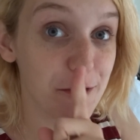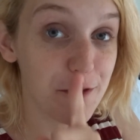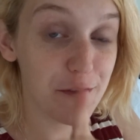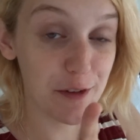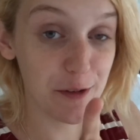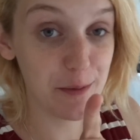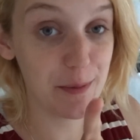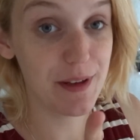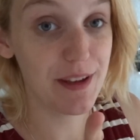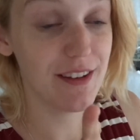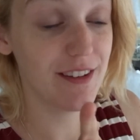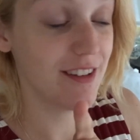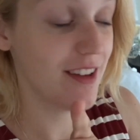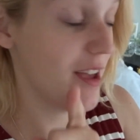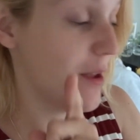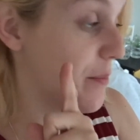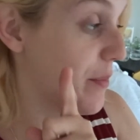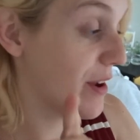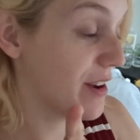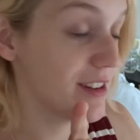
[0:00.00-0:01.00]
filming
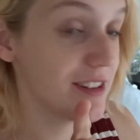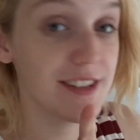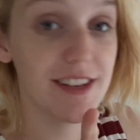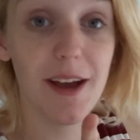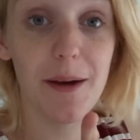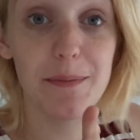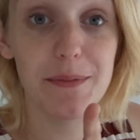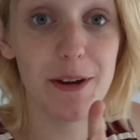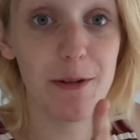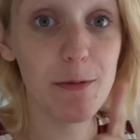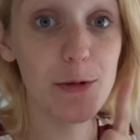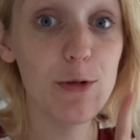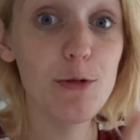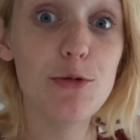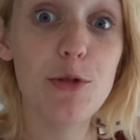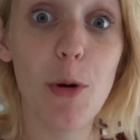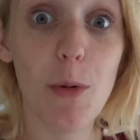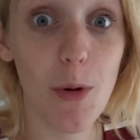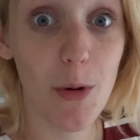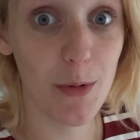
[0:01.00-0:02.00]
a pregnancy update when you
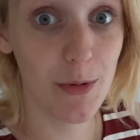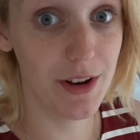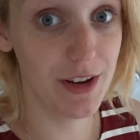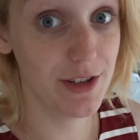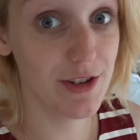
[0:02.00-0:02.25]
don't own a